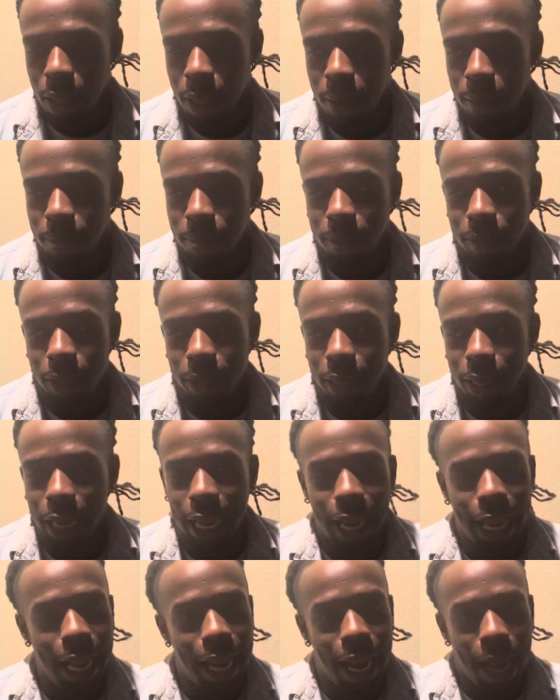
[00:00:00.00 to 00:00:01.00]
But,
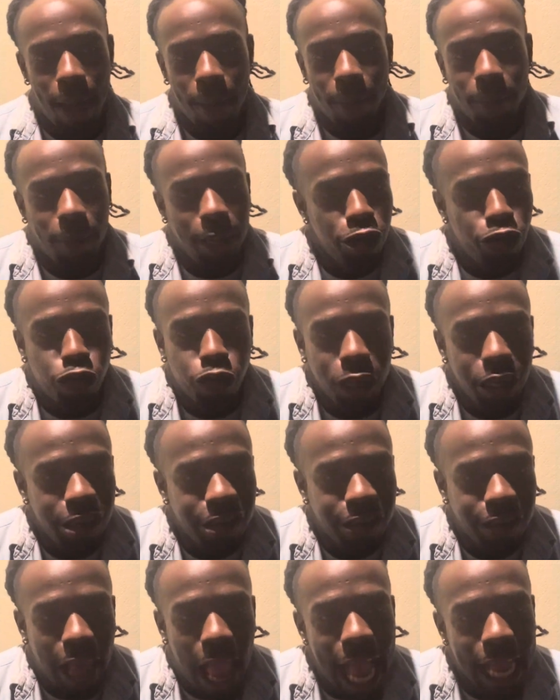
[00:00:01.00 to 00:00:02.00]
and I'm literally
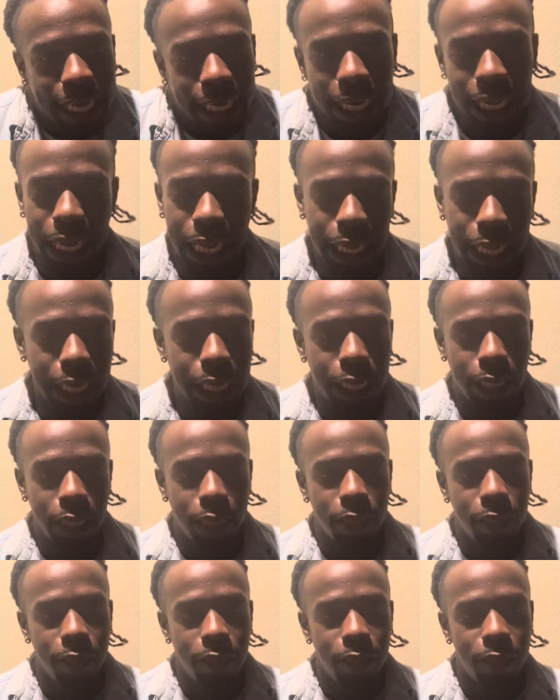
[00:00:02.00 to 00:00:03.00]
just at the end.
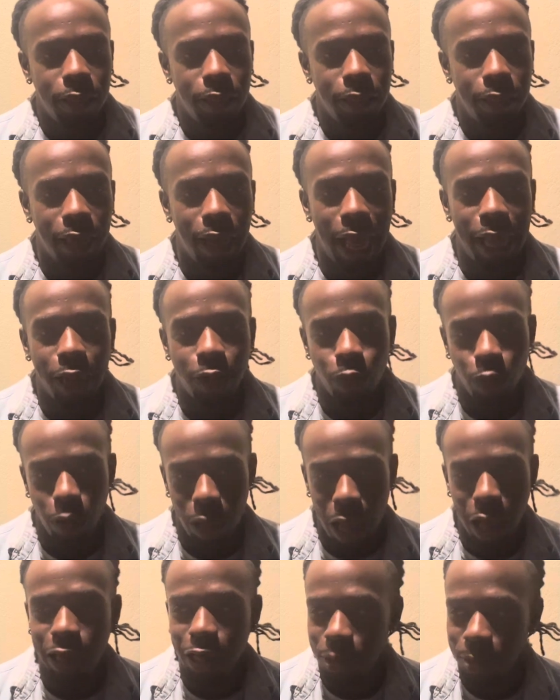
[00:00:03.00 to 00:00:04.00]
Like, when
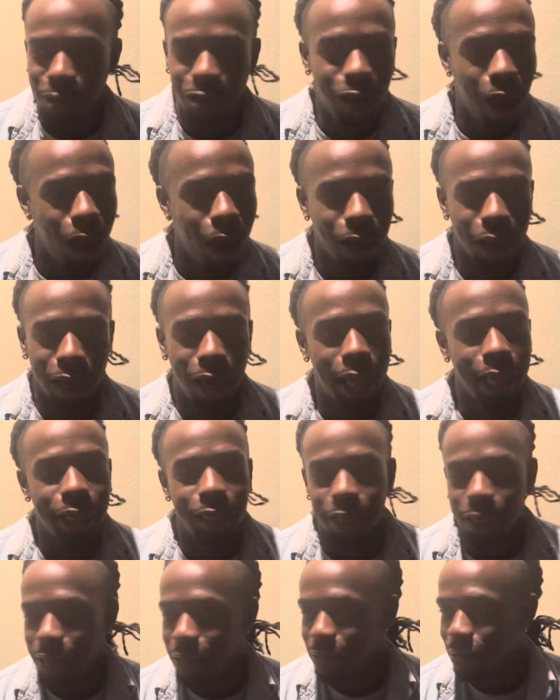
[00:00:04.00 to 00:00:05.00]
y'all hear me talking like
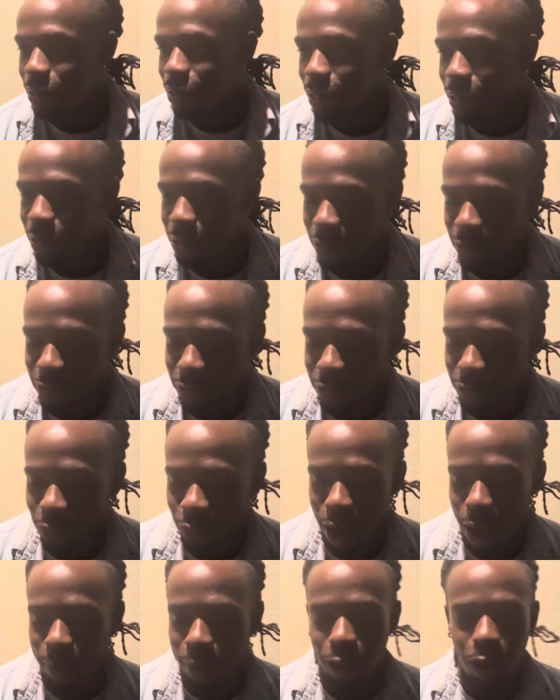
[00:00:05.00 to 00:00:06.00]
this and then just
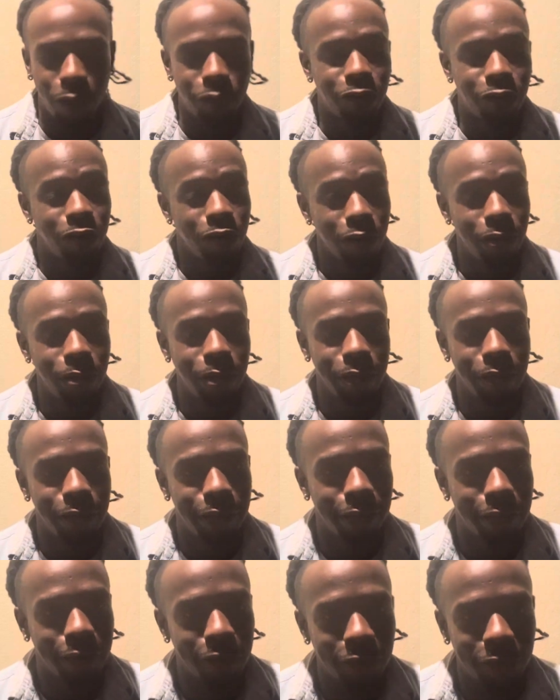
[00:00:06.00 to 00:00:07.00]
rambling on stories
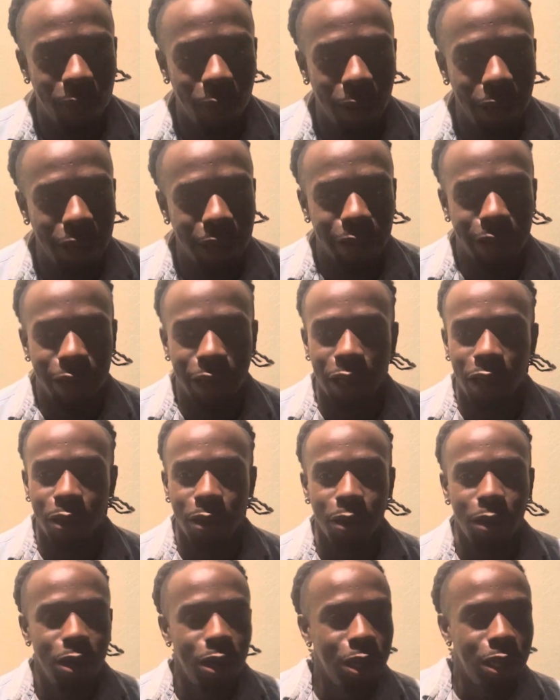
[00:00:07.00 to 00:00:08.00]
at this point, just
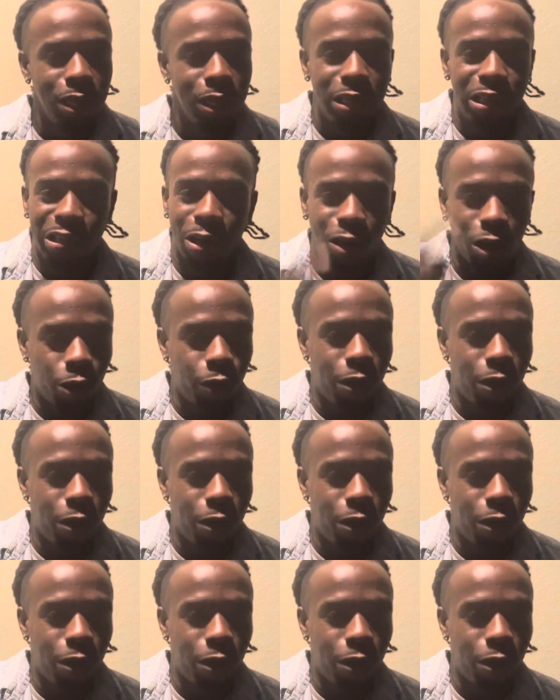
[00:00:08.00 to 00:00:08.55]
circling